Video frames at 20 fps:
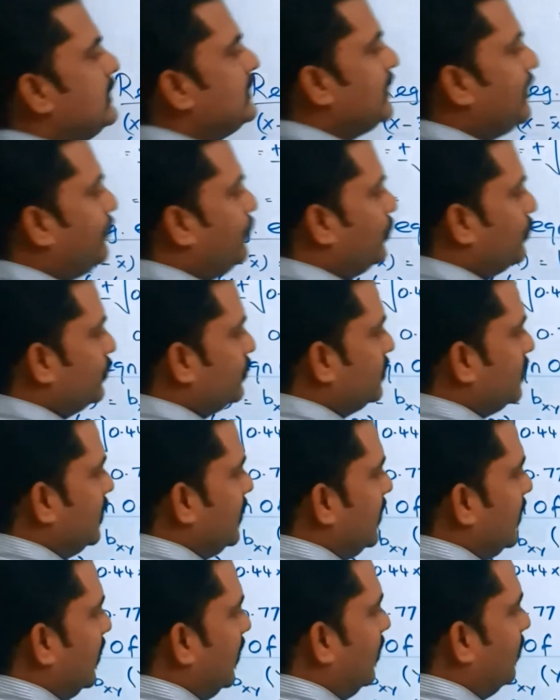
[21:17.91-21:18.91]
Suppose
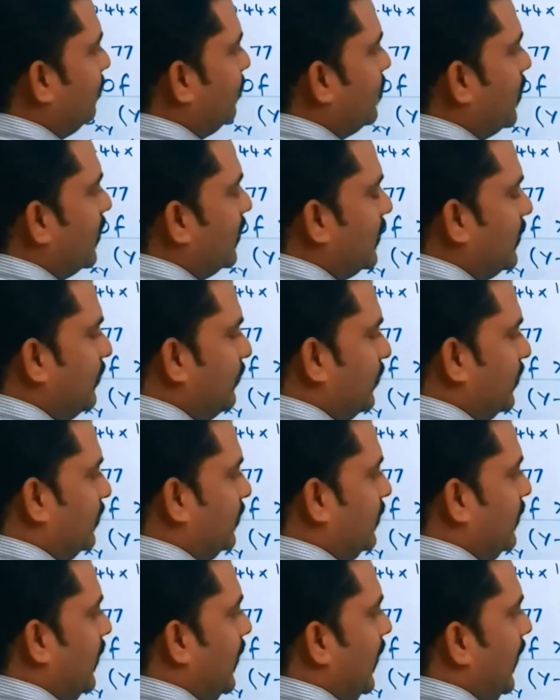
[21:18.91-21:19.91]
if we are
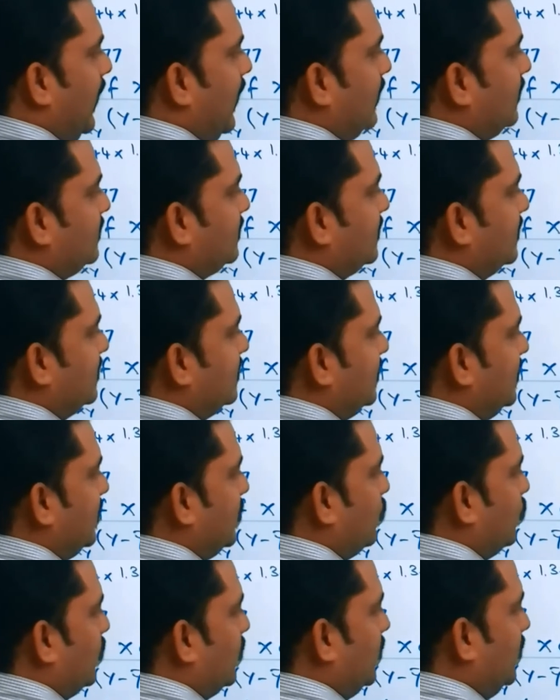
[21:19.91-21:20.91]
given x is
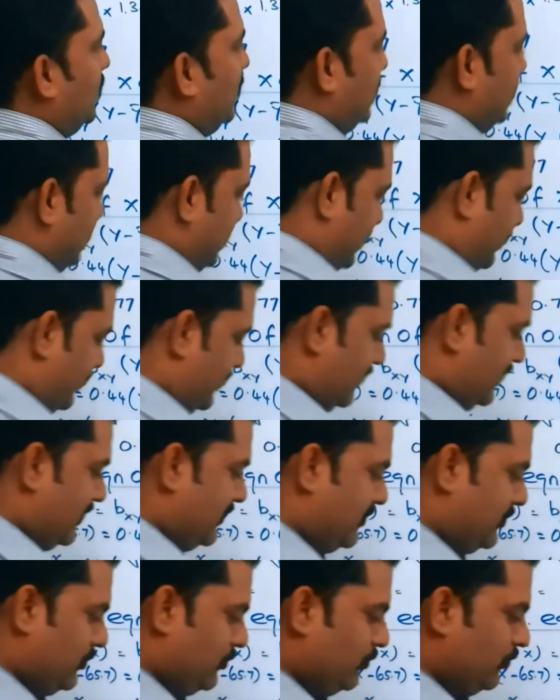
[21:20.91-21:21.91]
equal
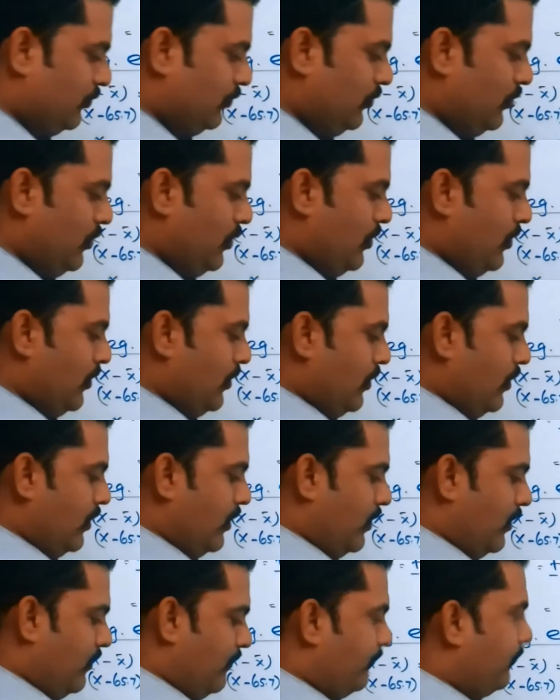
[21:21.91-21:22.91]
72,
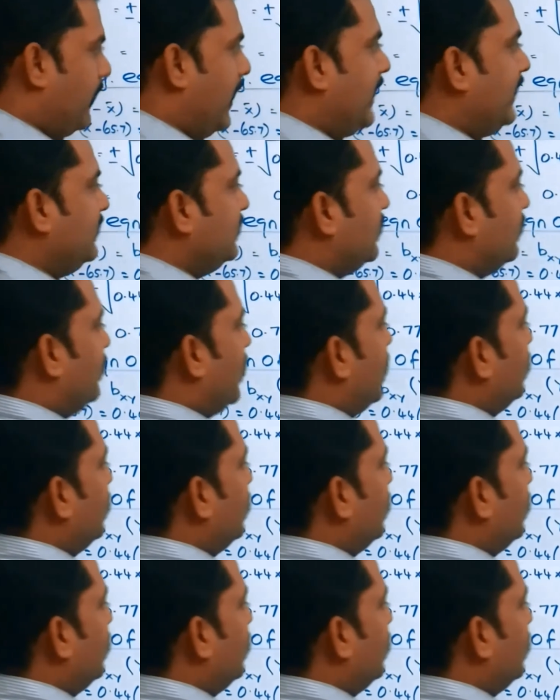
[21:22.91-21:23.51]
find the